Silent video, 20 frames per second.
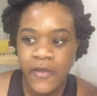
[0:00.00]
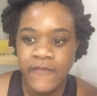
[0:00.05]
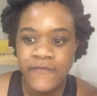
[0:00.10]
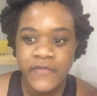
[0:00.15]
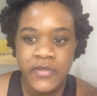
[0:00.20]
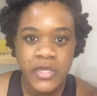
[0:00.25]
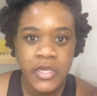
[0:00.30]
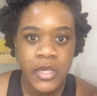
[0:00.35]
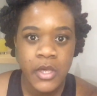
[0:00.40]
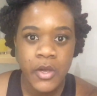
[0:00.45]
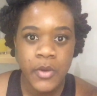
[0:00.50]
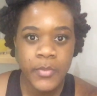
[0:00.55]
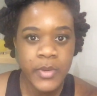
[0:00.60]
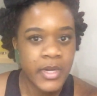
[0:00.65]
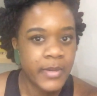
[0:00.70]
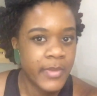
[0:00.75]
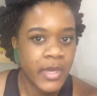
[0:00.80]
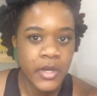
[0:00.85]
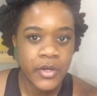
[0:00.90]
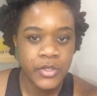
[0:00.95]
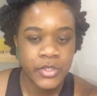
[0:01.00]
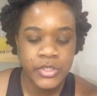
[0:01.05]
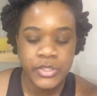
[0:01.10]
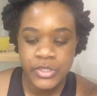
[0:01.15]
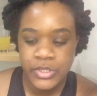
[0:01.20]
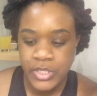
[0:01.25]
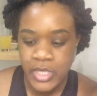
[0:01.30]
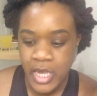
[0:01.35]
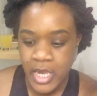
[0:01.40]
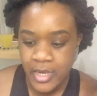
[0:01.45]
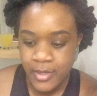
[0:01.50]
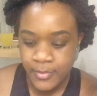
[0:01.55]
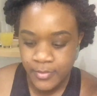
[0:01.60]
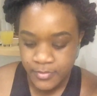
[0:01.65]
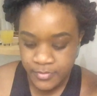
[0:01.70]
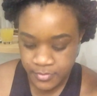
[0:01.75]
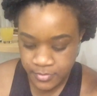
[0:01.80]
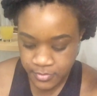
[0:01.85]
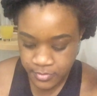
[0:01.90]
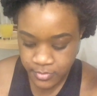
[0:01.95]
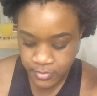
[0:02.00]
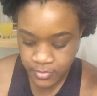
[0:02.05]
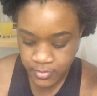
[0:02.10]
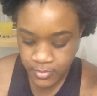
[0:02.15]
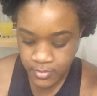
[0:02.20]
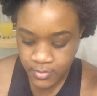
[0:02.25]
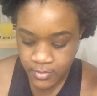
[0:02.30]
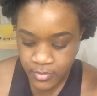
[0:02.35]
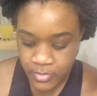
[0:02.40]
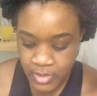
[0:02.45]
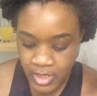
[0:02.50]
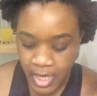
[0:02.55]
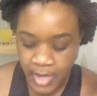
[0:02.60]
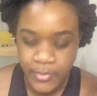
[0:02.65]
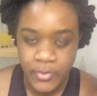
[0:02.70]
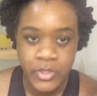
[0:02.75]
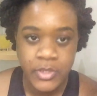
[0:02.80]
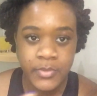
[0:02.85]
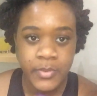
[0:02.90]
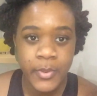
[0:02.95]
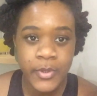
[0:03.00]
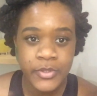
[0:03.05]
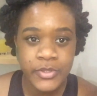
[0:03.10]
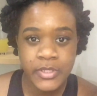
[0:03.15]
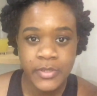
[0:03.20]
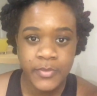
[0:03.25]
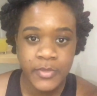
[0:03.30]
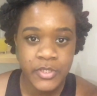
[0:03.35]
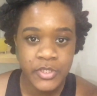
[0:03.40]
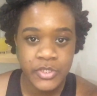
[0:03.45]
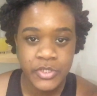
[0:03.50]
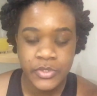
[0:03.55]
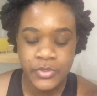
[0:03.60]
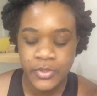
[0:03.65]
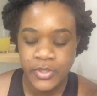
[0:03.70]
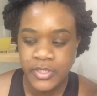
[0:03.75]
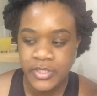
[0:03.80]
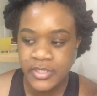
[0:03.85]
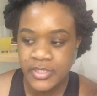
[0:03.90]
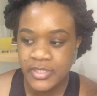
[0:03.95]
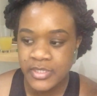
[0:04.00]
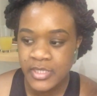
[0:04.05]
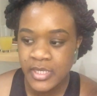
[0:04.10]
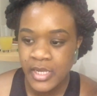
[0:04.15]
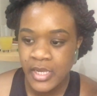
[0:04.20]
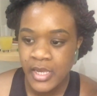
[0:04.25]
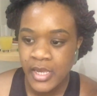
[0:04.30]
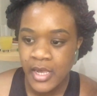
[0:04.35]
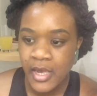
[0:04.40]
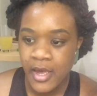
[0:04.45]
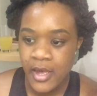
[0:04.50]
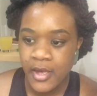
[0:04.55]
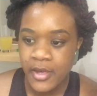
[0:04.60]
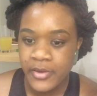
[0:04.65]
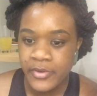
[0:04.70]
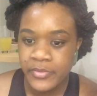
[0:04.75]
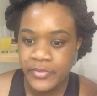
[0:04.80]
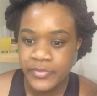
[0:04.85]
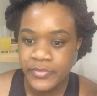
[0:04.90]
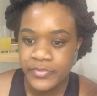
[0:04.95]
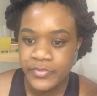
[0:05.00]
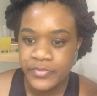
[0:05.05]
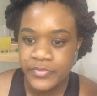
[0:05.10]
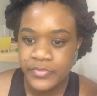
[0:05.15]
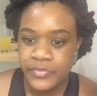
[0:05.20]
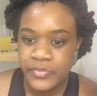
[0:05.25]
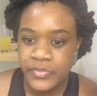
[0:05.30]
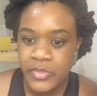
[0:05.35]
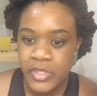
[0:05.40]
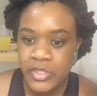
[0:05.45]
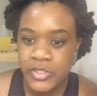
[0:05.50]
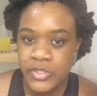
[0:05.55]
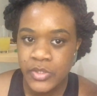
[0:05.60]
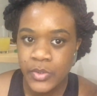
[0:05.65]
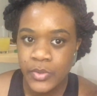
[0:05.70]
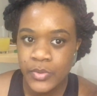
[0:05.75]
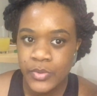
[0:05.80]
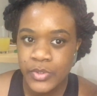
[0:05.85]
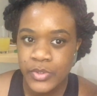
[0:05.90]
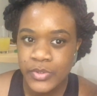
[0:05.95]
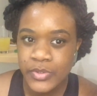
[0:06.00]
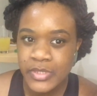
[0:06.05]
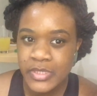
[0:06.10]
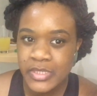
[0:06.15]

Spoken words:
video, but I'm not going to do that. I'm going to post them in shorts. So you'll